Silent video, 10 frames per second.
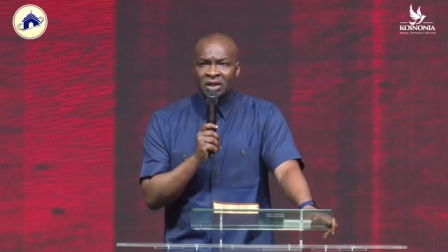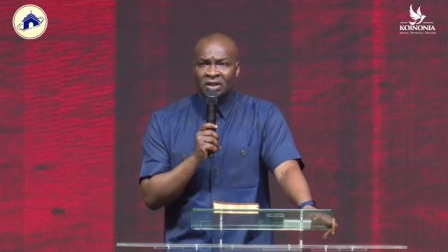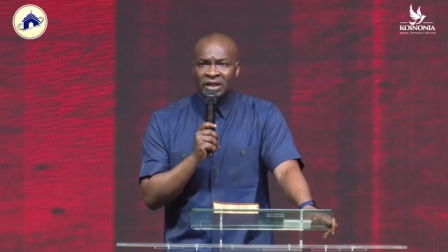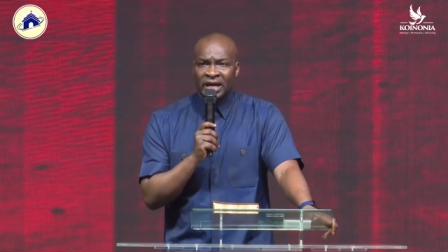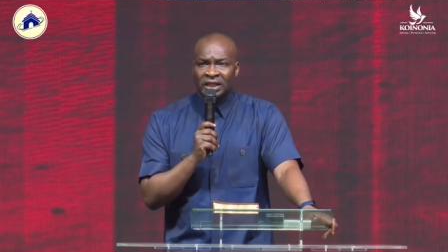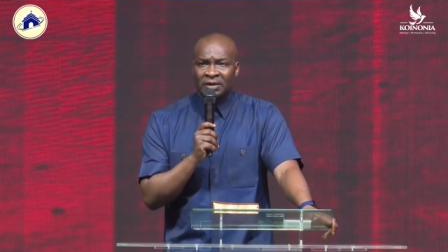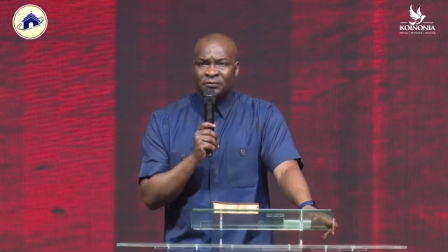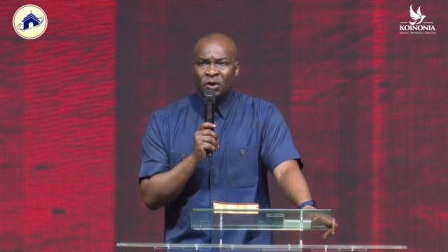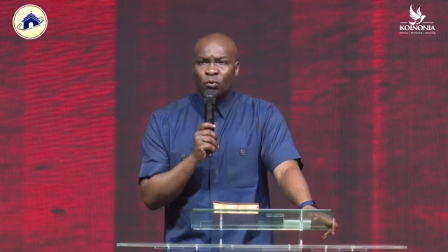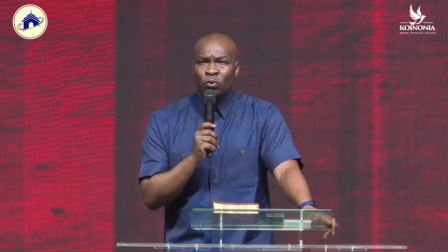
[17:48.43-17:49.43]
Thank him
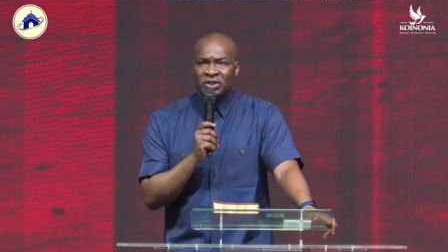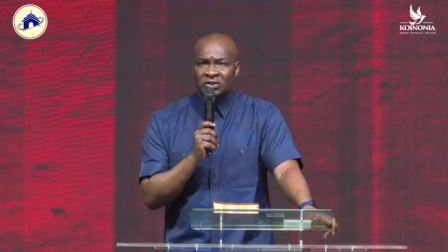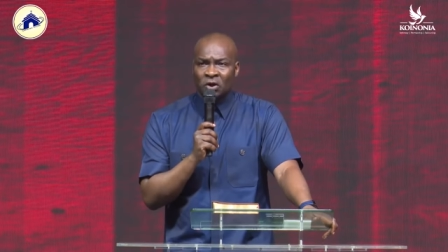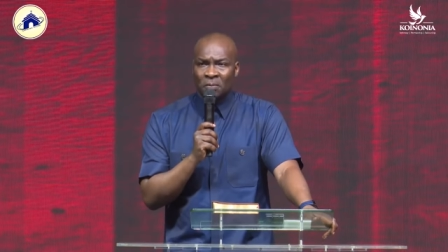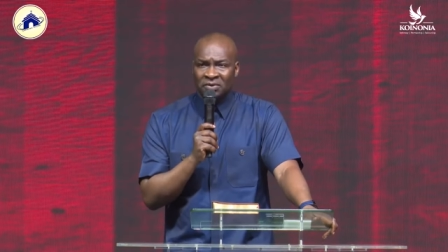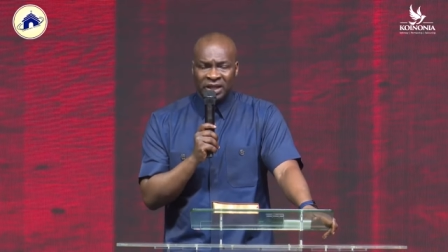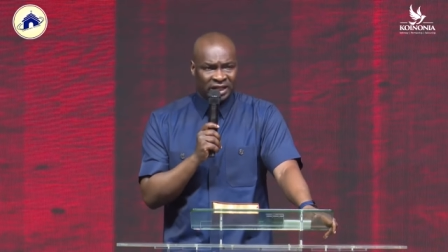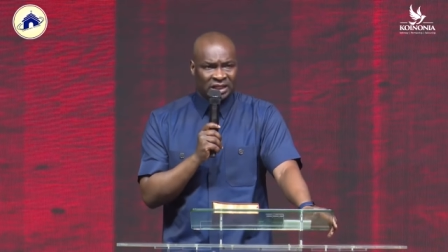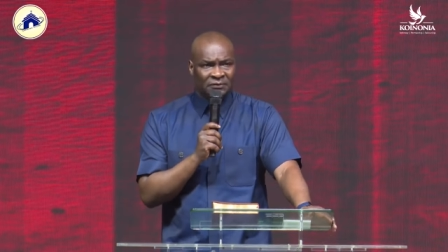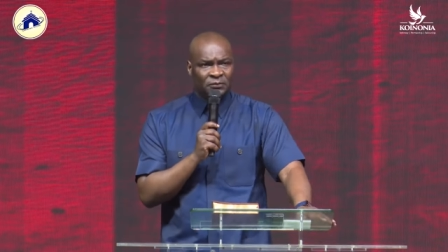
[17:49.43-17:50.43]
for wisdom.
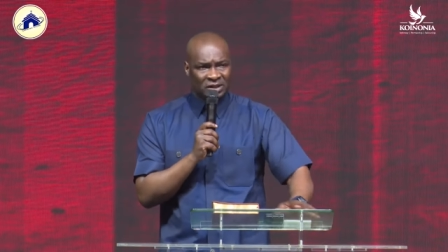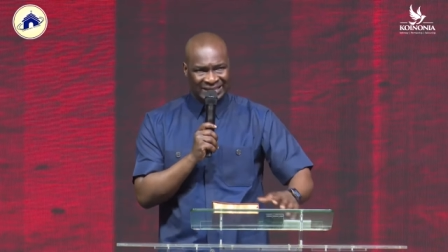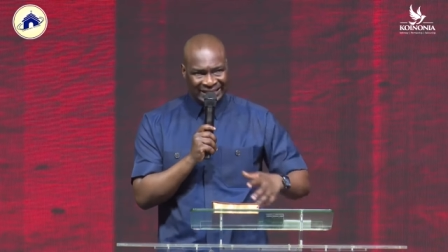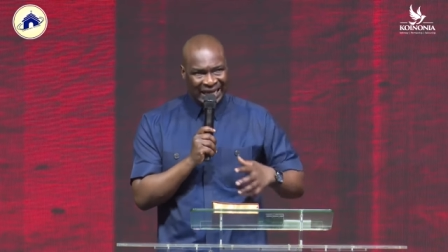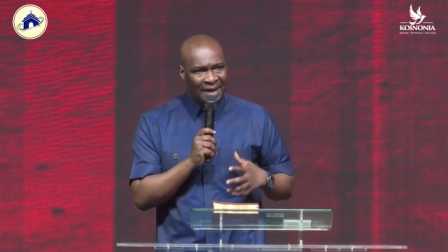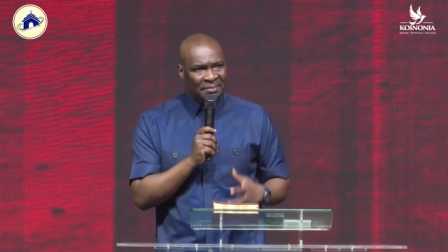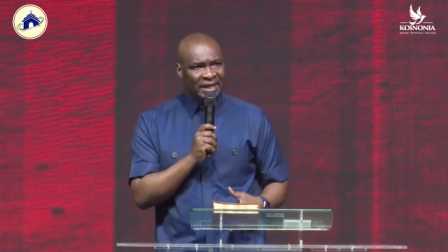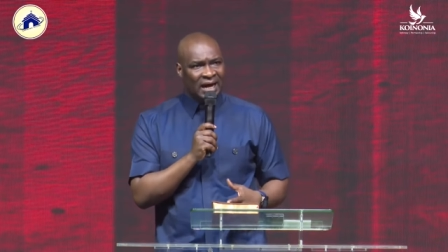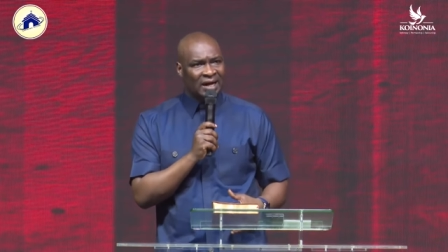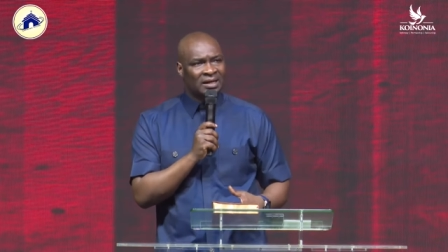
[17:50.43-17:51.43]
Thank him for
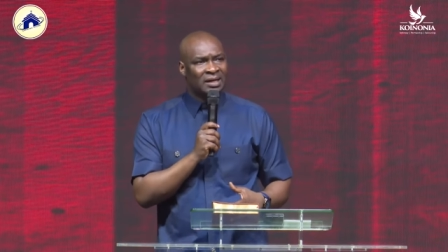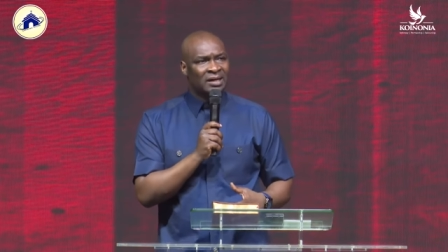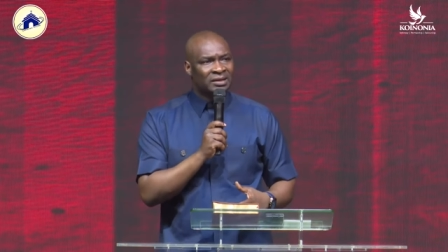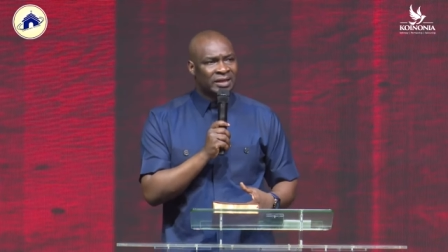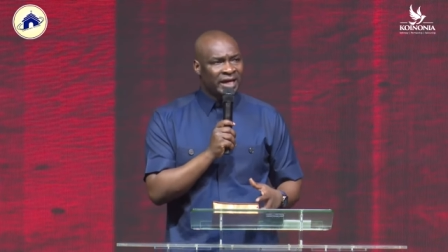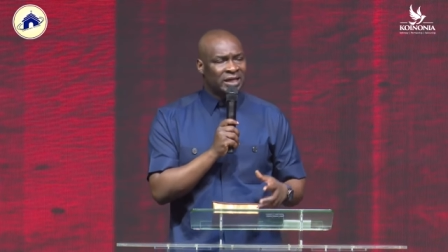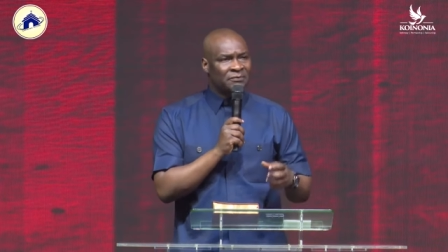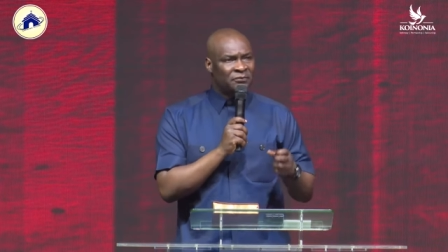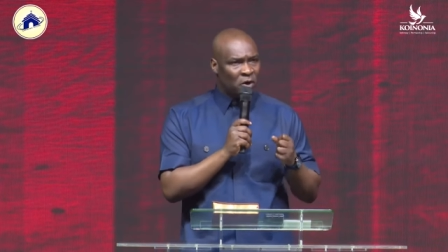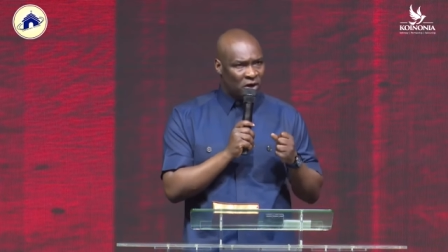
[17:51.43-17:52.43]
stamina. Thank
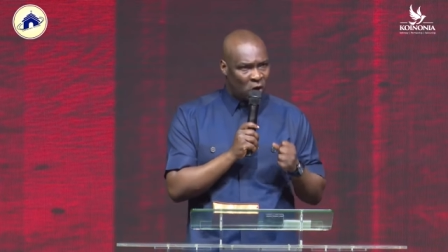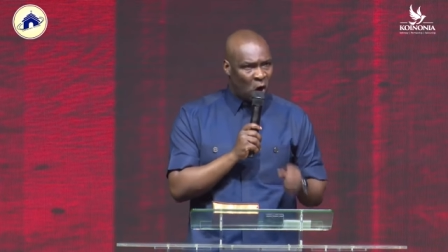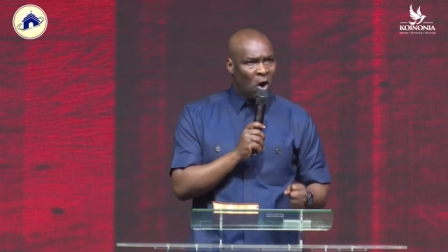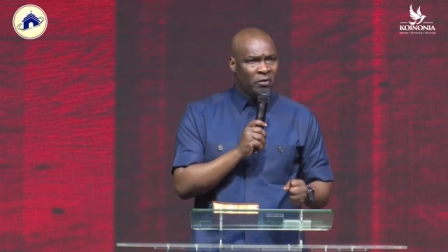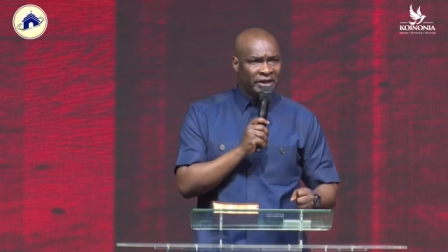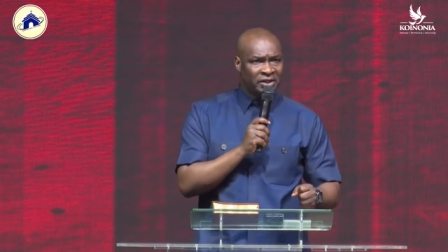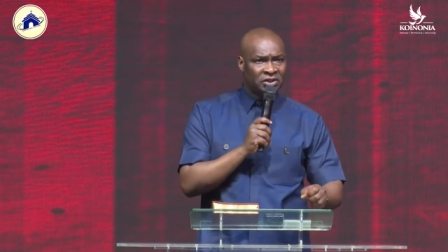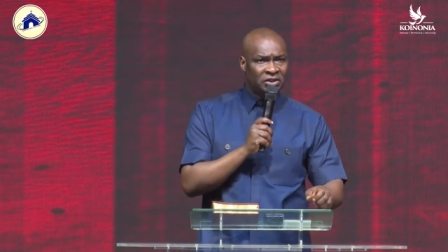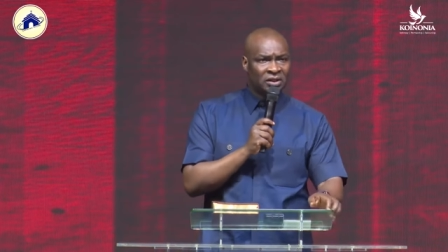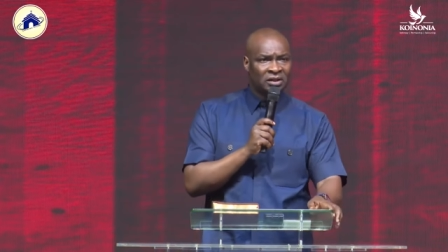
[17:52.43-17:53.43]
him for
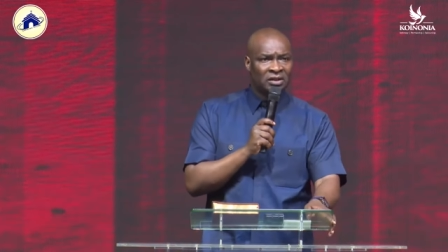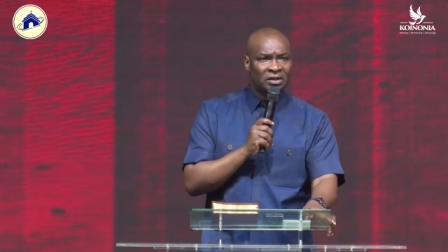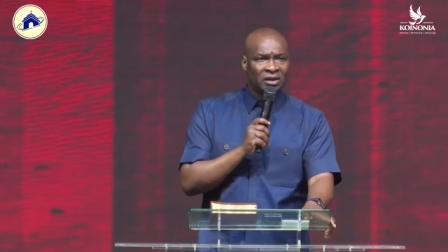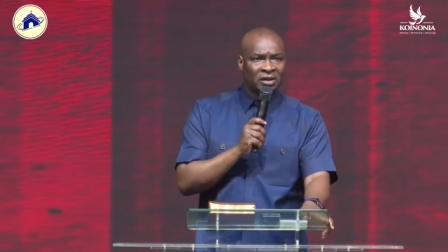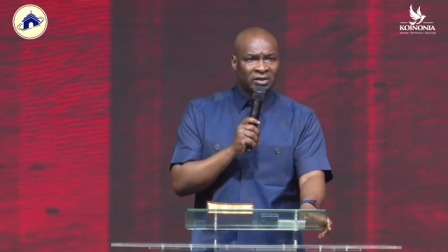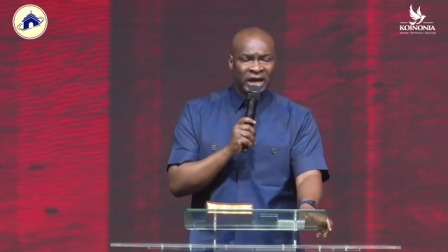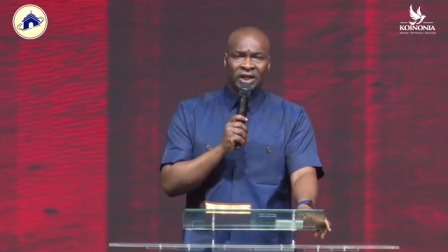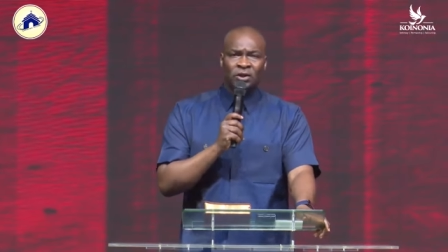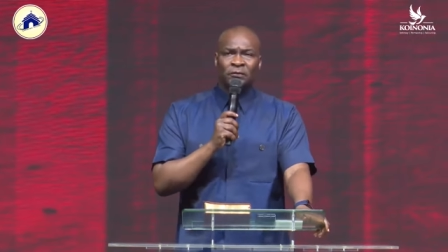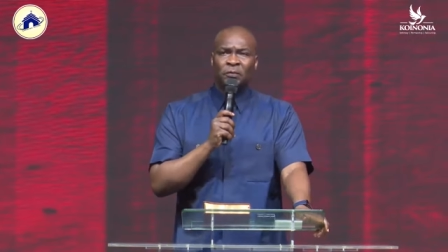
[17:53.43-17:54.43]
courage.
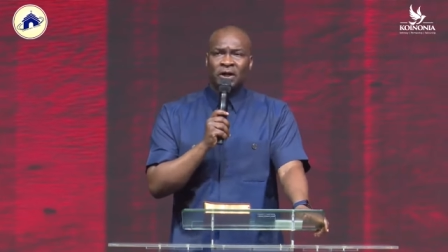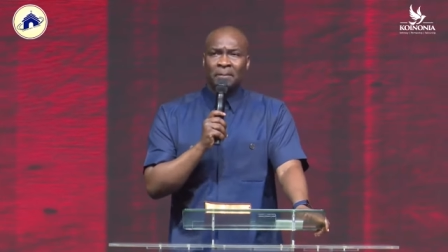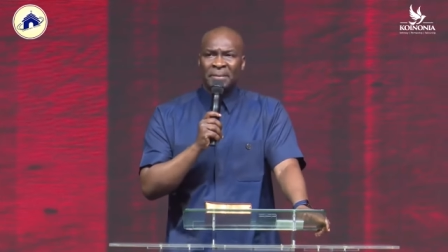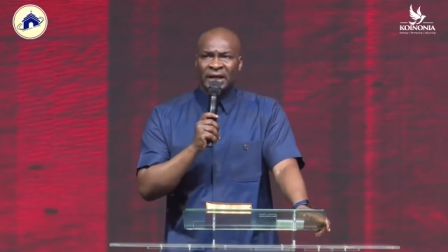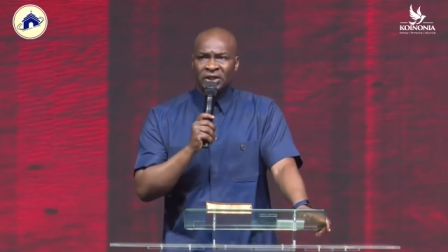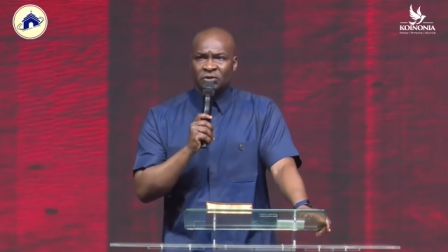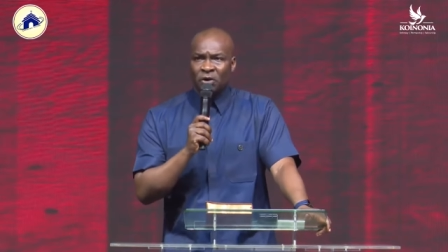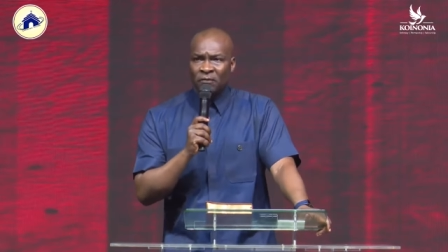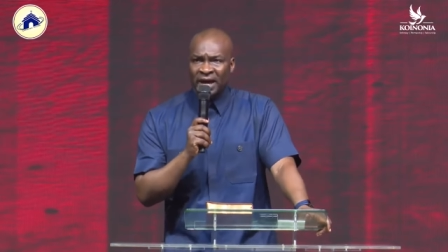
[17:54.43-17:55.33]
Thank you for the ministry of